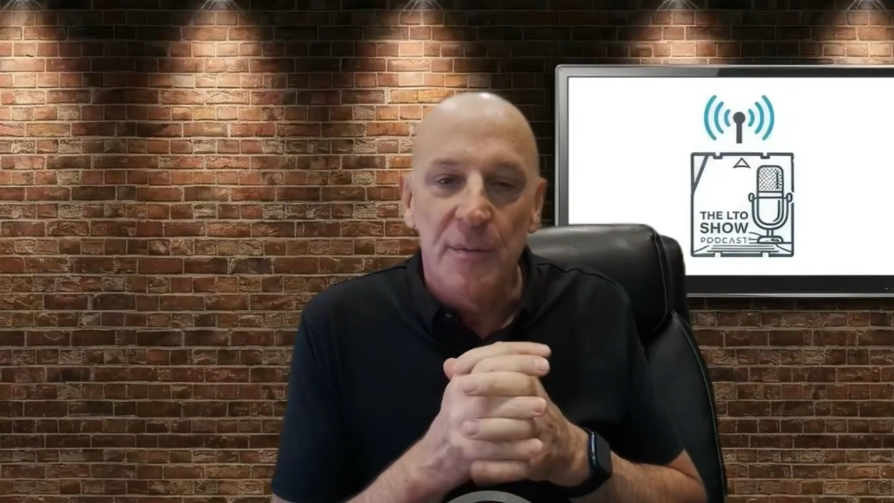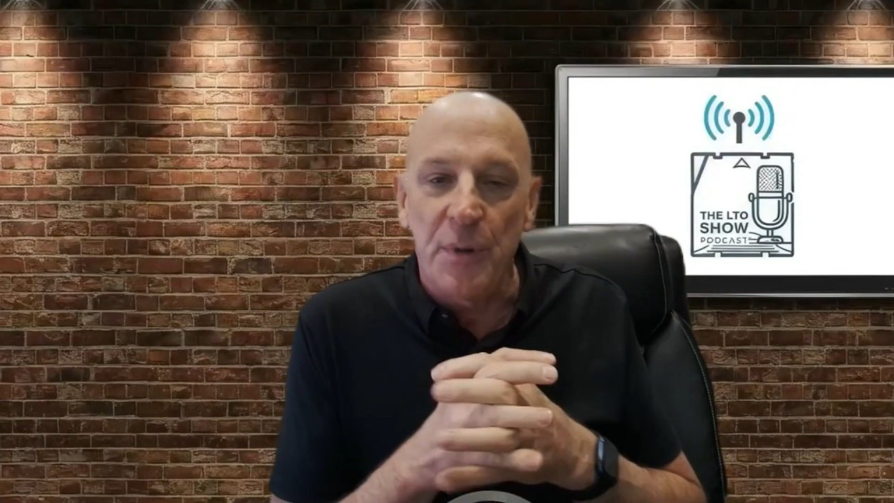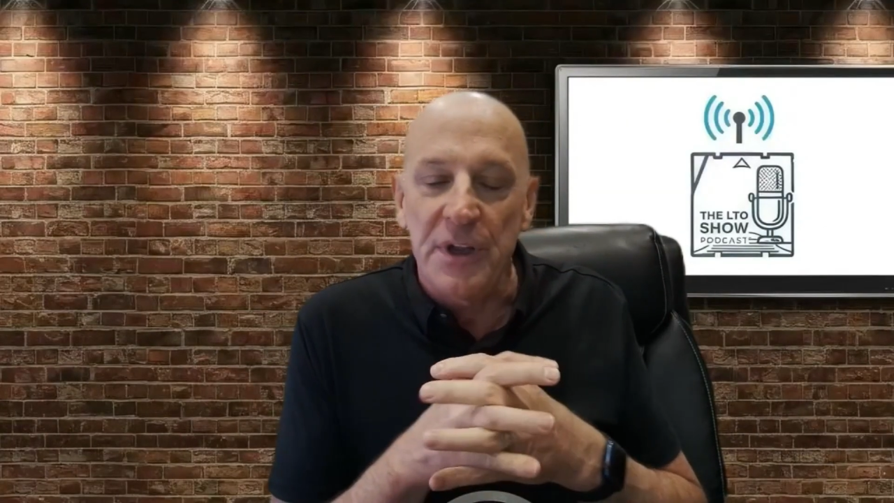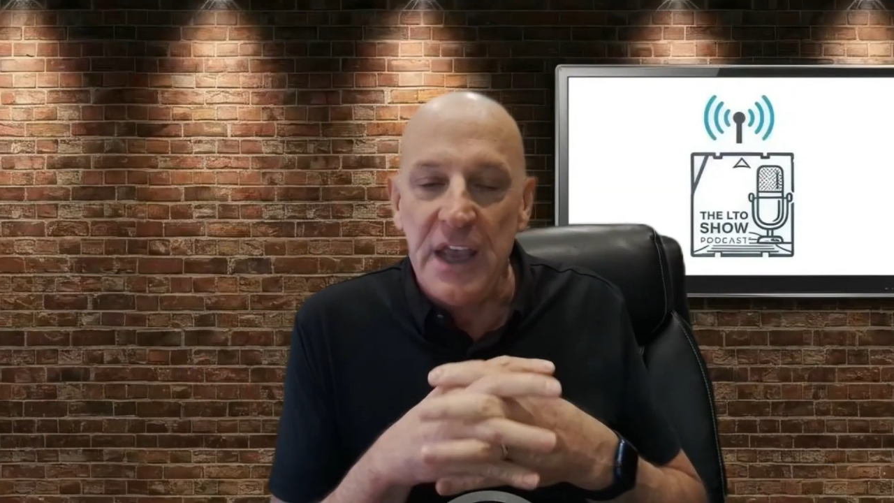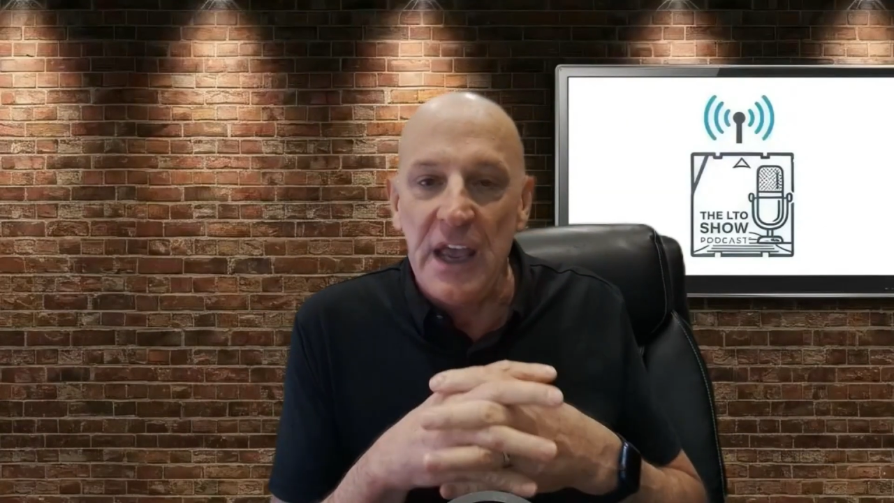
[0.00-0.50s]

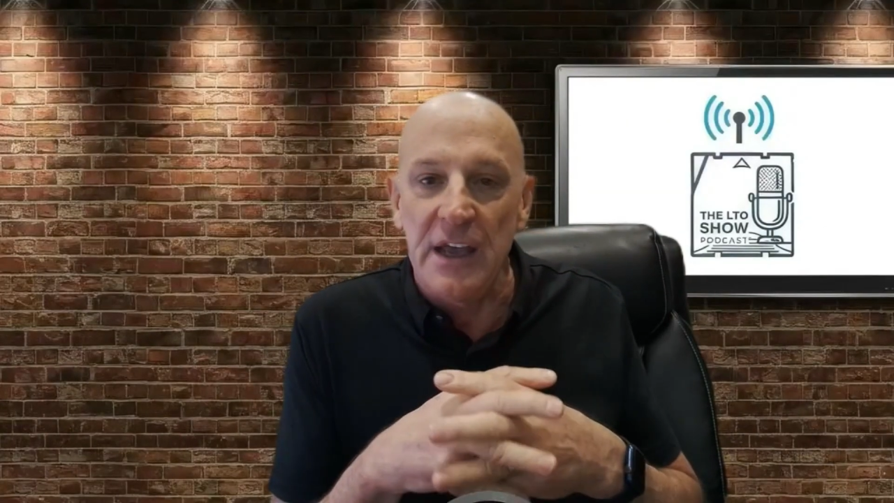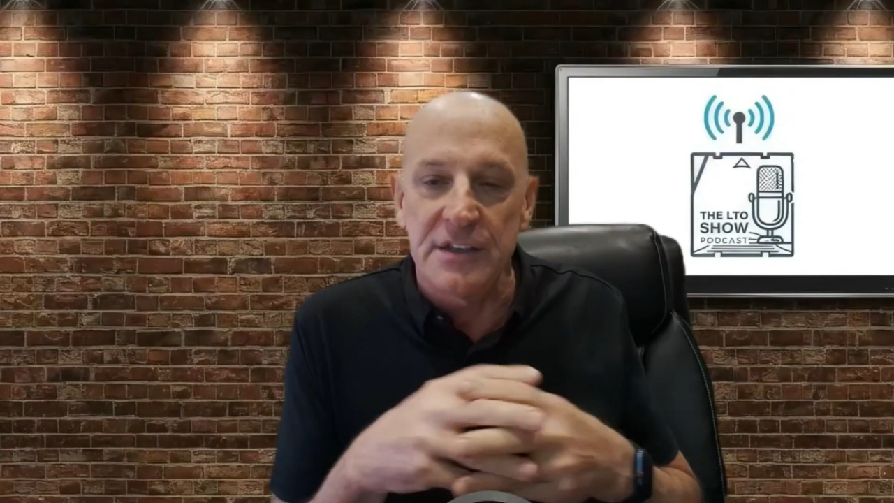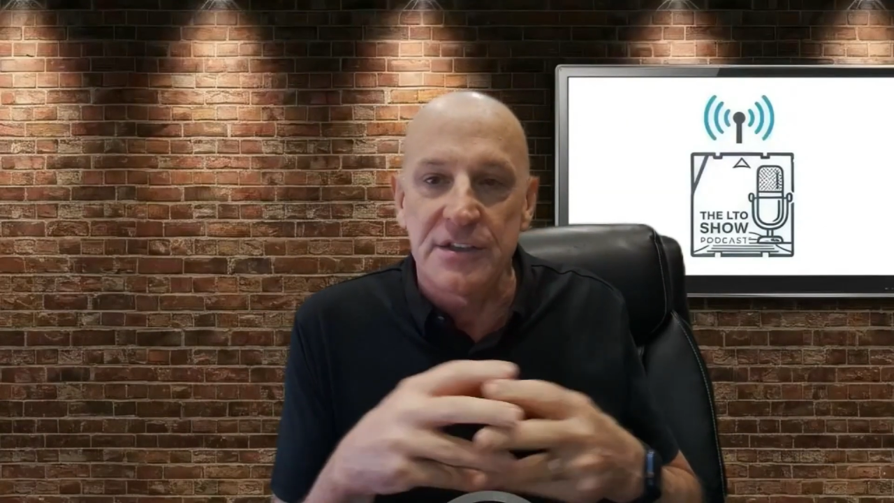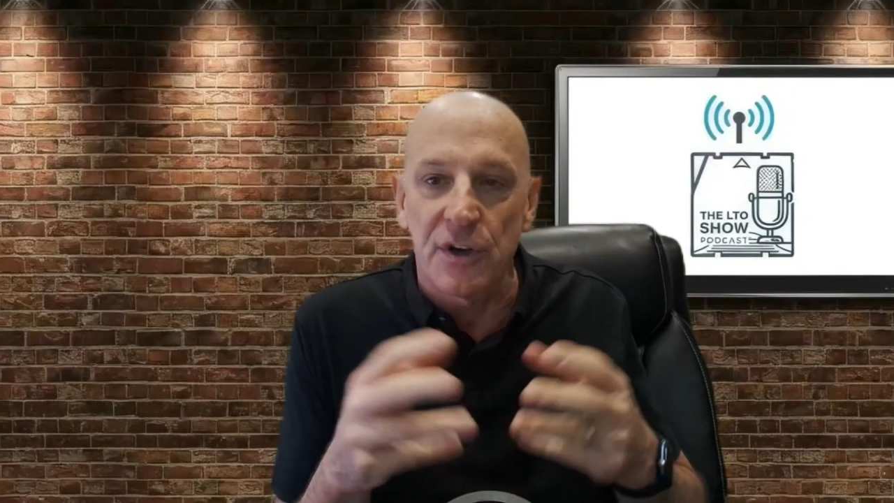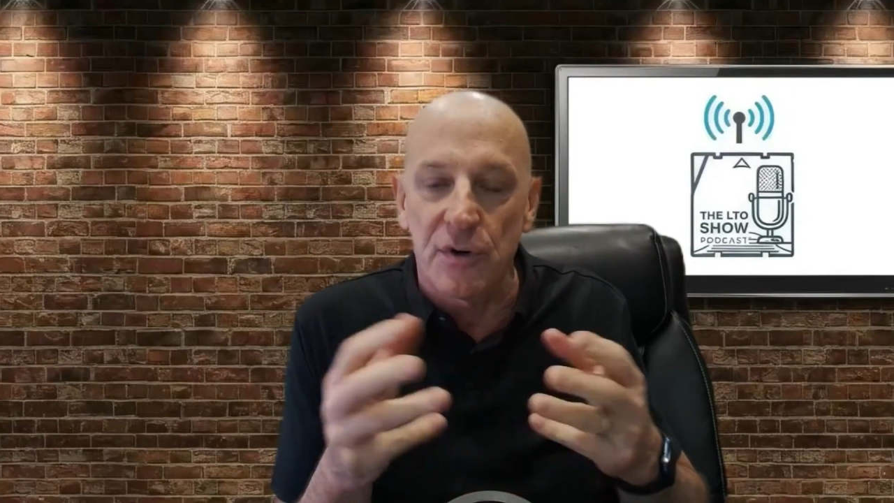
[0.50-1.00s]
But yeah,
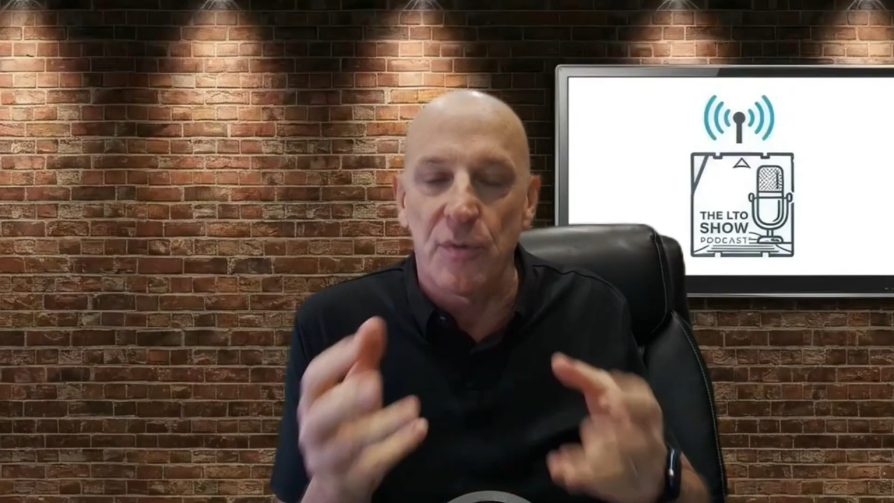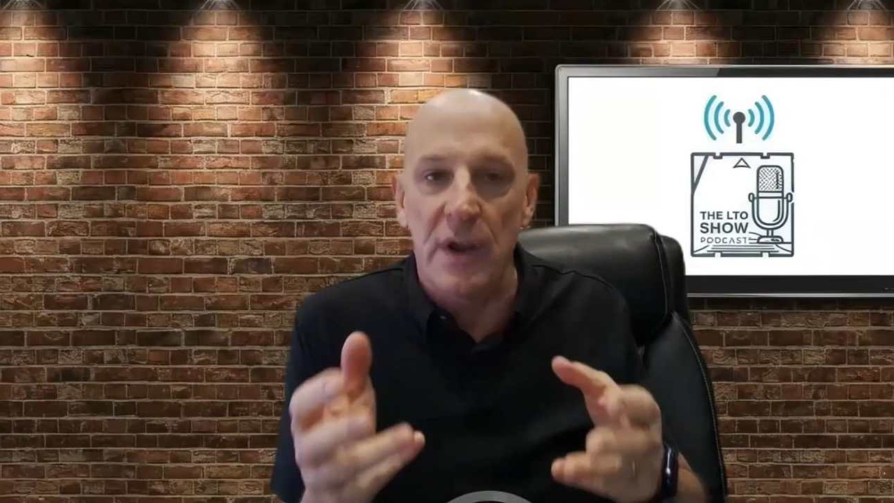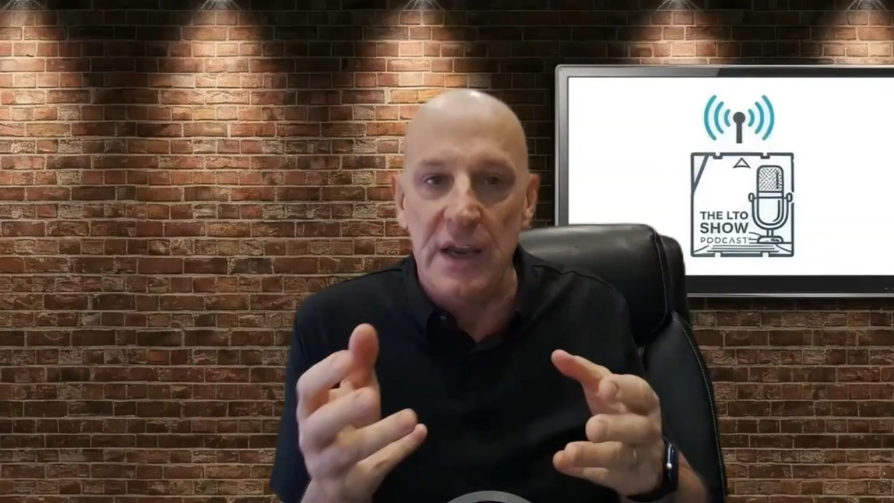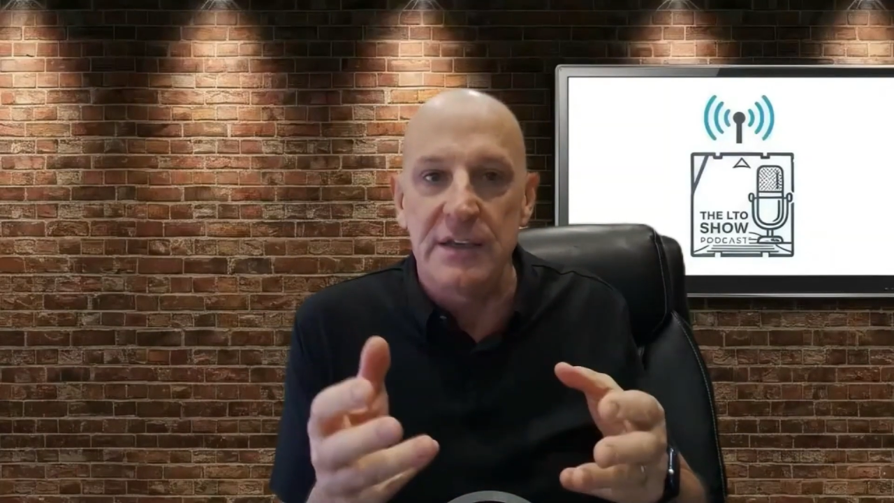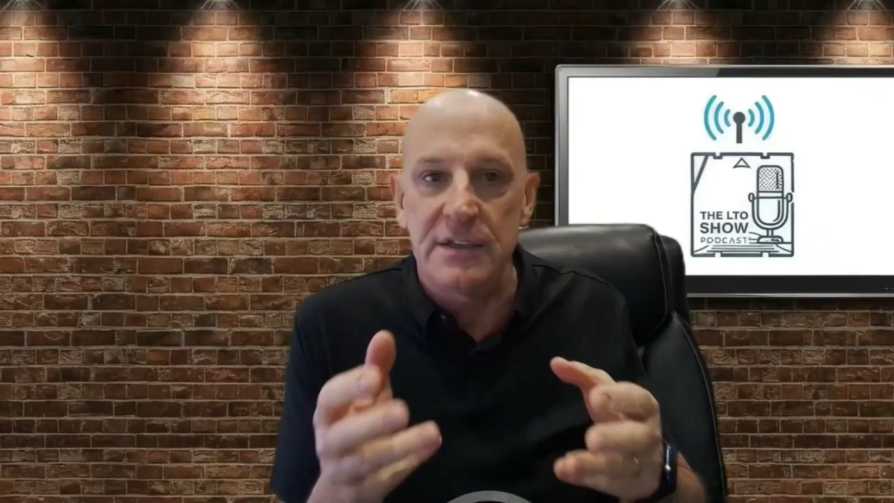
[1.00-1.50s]
it's a
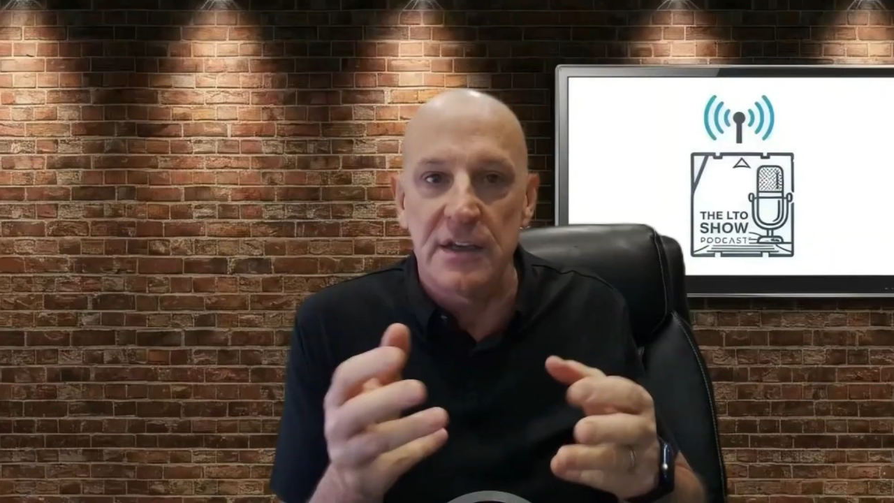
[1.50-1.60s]
great